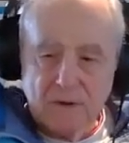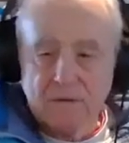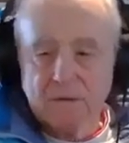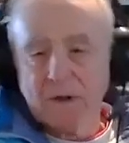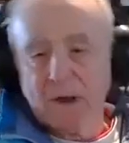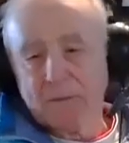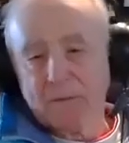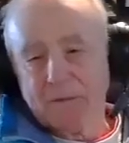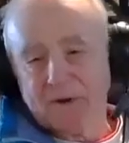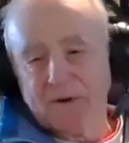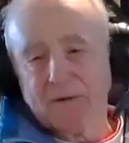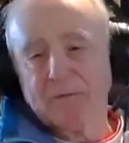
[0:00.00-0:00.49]

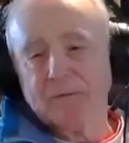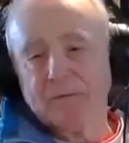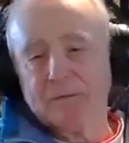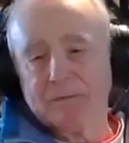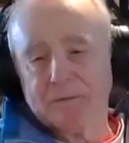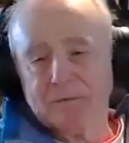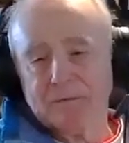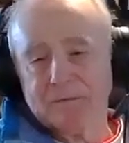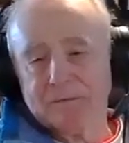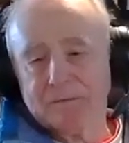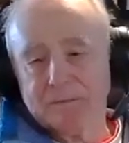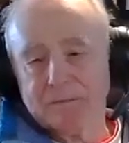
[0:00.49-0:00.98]
gonna
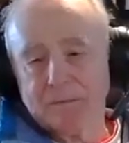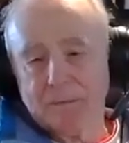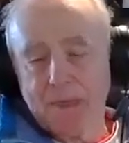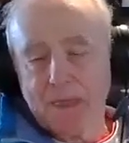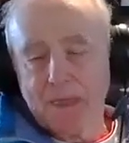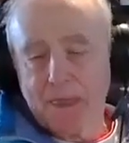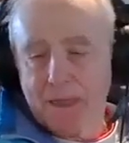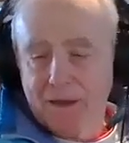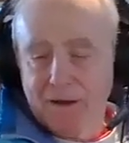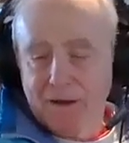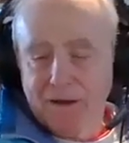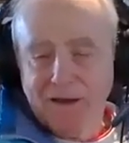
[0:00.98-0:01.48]

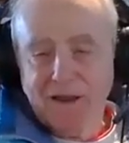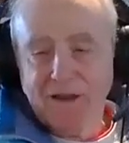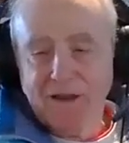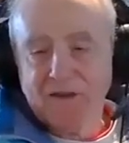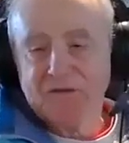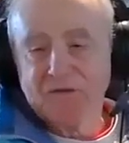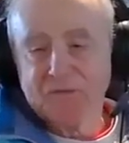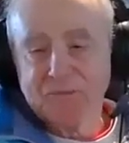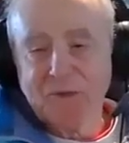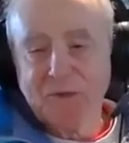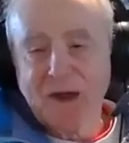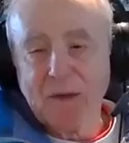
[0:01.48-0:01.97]

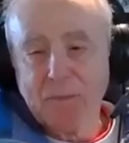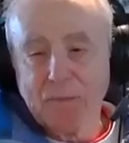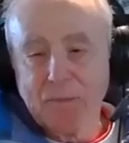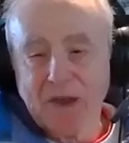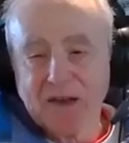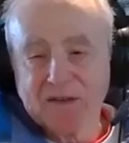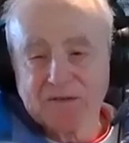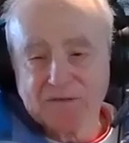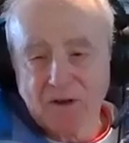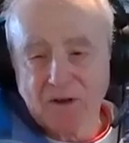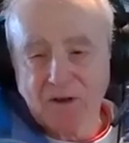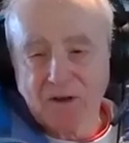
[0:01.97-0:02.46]
this is my
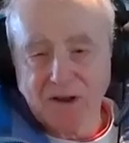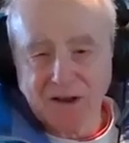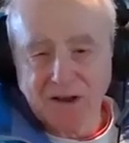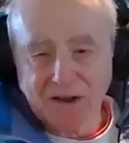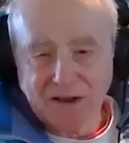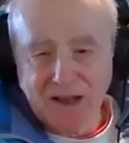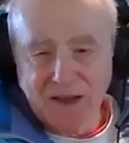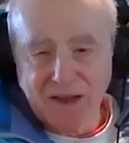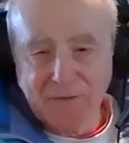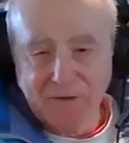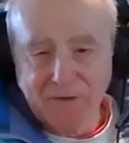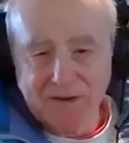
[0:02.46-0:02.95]
best calling
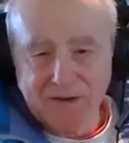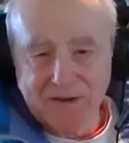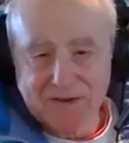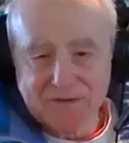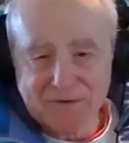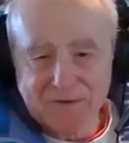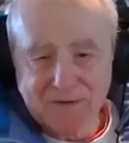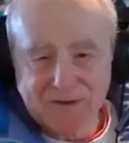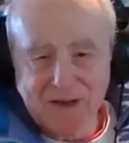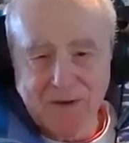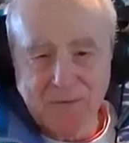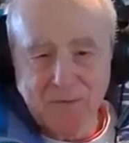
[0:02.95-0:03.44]
it
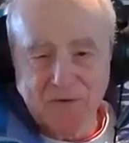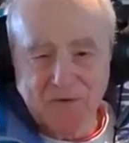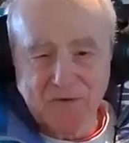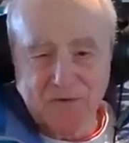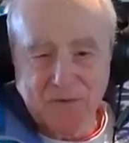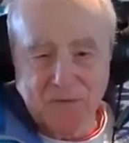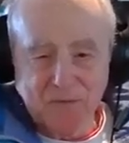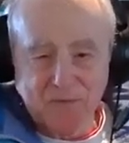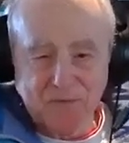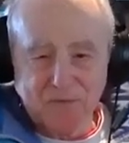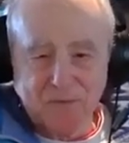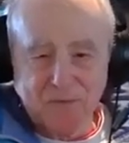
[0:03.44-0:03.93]
heaviness, okay, with
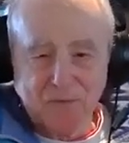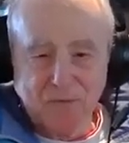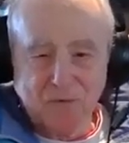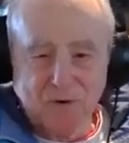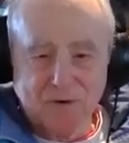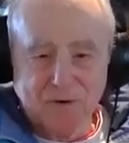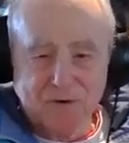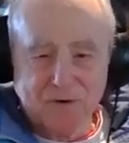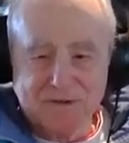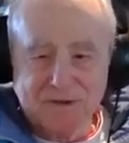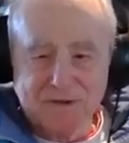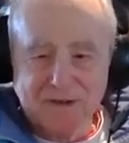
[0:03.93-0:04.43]
some
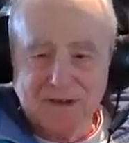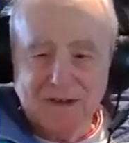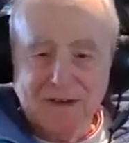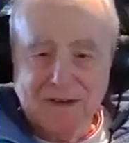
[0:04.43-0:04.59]
words.